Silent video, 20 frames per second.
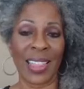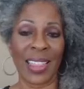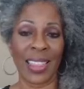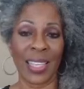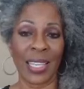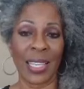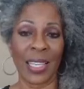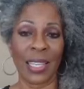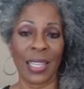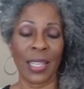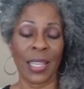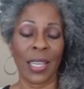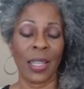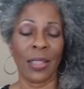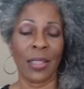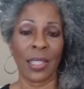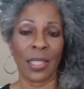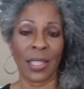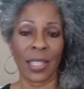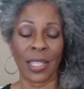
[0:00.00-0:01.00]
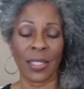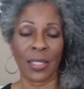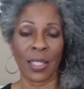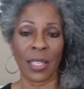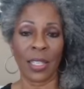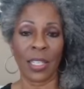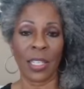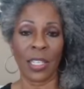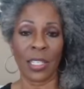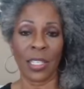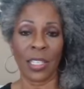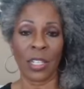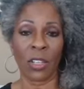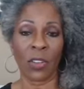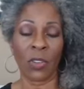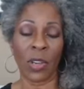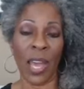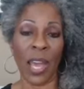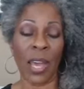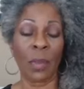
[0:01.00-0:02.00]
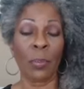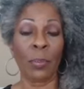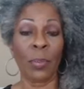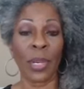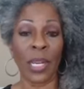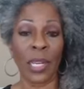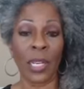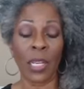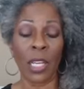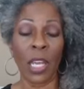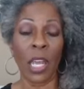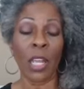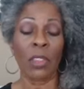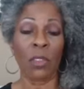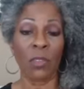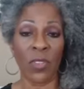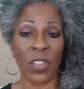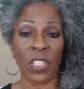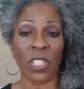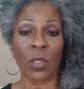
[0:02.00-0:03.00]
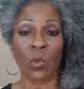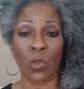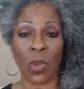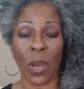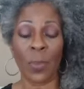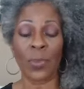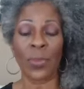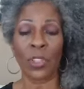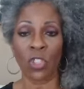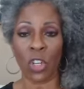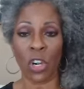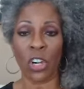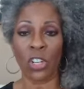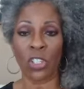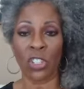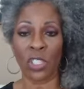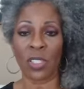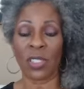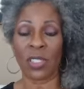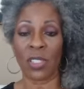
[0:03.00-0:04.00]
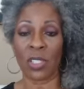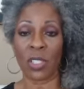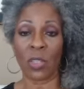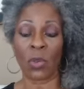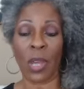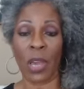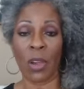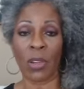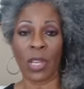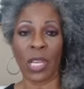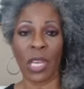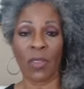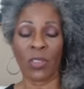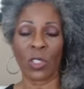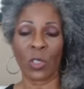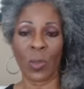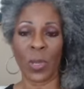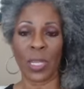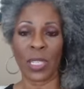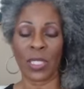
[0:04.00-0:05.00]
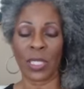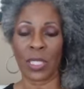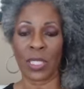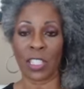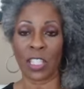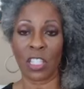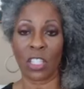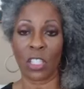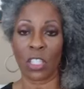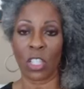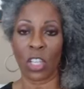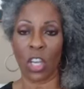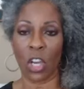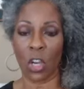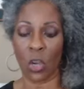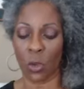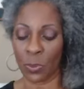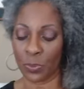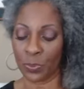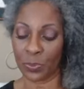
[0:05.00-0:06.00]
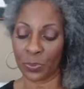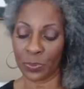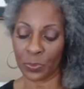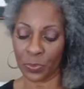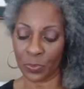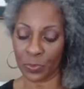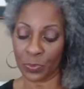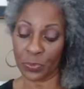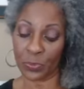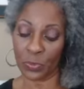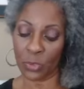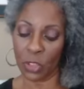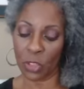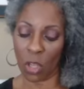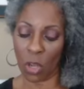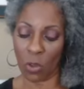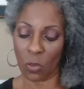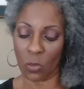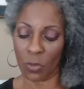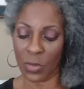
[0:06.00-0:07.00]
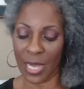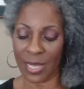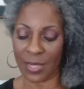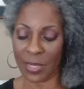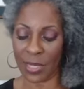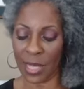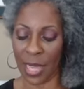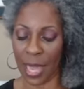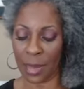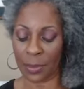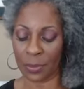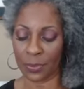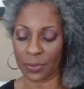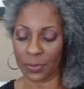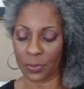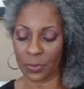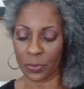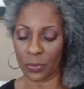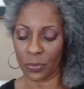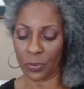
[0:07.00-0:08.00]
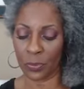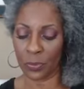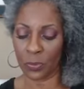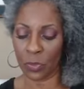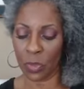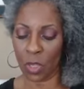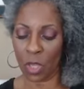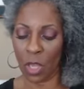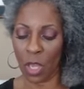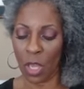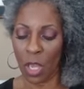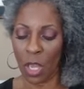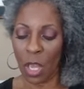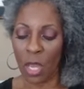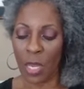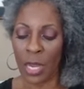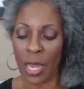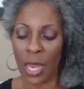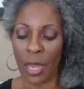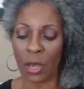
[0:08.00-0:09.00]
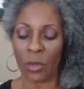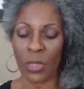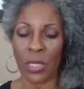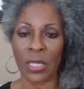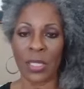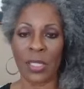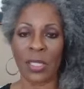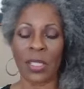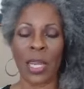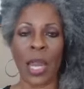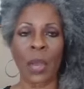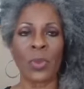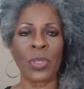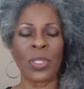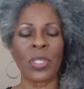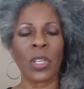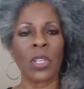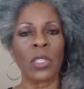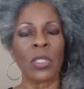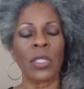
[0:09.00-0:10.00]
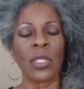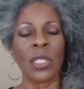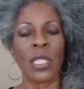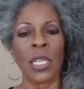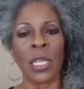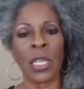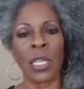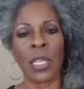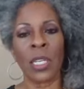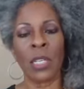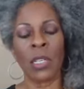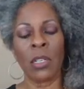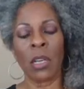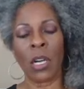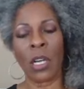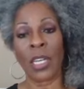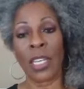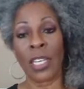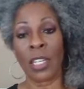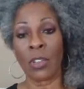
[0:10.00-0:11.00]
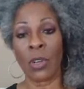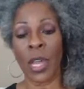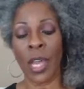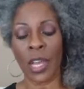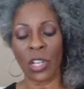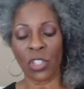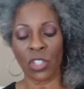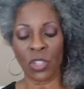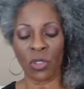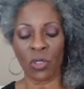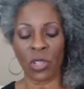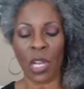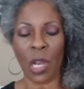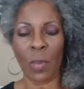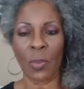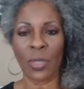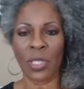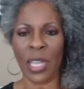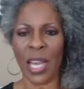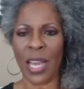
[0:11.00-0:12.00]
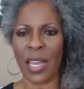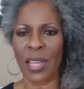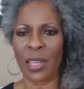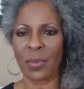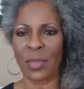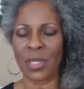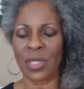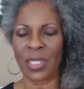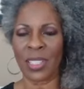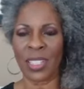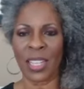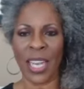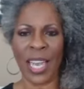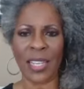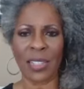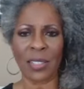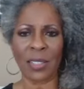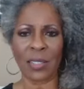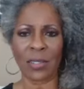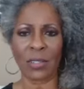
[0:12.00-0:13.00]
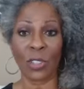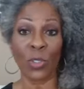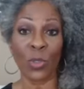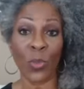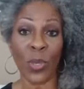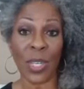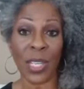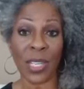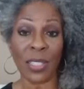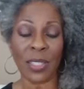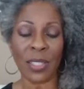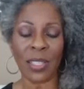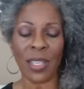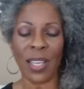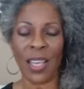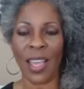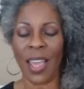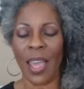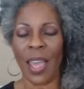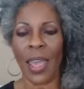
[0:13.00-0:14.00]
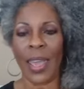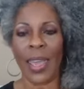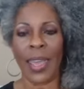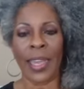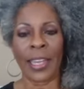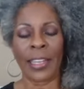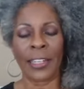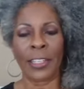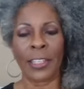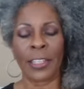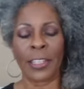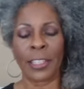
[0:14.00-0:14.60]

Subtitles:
thing that they said he did or not, but the victim dropped the charges. And so now Kevin Spacey is good to go. So that's that. Now, listen, I was on CNN International a couple of times in the last 2 weeks. And